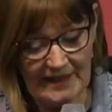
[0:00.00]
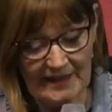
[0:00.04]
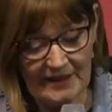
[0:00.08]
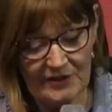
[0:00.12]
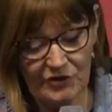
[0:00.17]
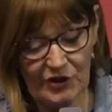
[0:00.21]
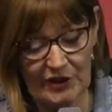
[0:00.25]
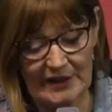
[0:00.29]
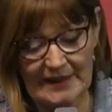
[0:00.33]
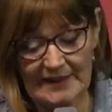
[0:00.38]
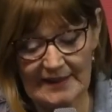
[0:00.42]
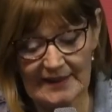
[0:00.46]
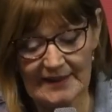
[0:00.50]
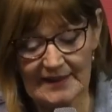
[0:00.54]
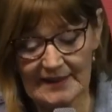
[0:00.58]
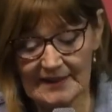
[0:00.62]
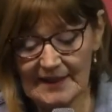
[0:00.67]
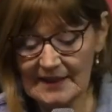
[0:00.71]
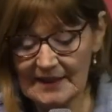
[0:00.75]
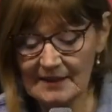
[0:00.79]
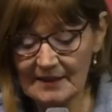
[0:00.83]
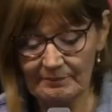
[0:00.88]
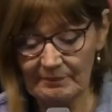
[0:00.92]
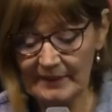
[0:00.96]
Jesus
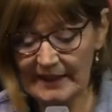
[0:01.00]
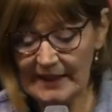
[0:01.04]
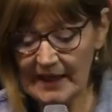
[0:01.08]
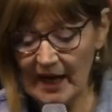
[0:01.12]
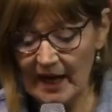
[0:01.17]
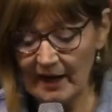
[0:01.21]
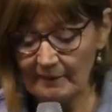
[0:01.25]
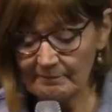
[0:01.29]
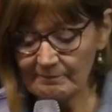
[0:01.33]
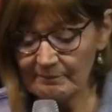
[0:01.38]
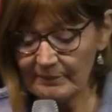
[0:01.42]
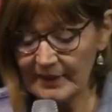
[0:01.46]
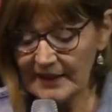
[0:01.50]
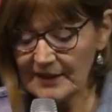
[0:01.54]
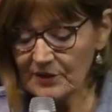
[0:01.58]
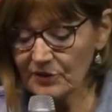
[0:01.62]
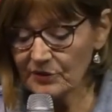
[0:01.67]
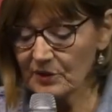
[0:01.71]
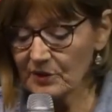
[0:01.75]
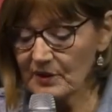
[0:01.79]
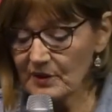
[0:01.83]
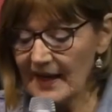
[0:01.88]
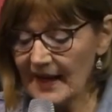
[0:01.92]
didn't become bitter or